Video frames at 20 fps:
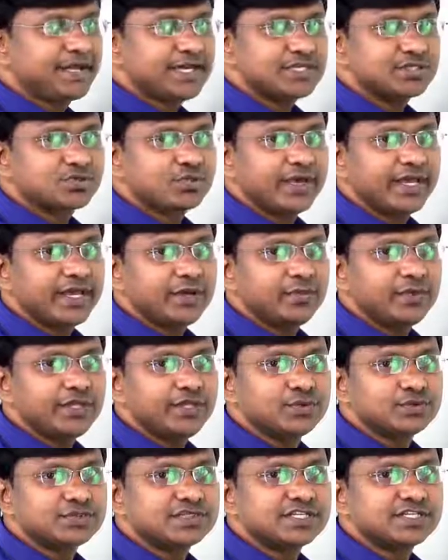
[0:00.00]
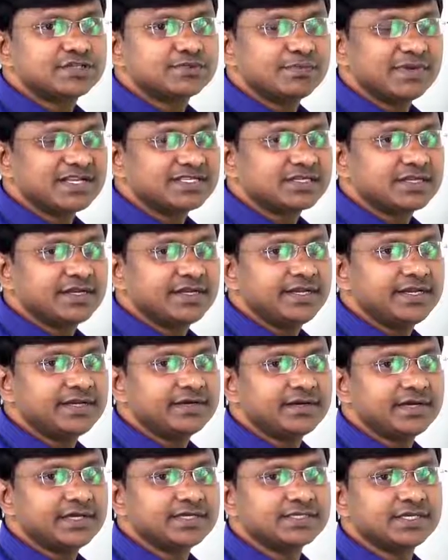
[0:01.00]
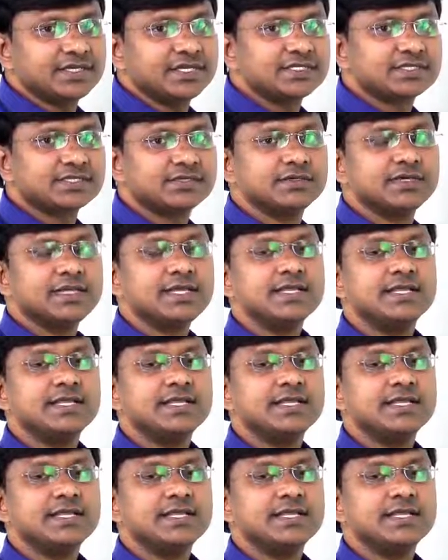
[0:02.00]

place where we use this muscarinic drugs is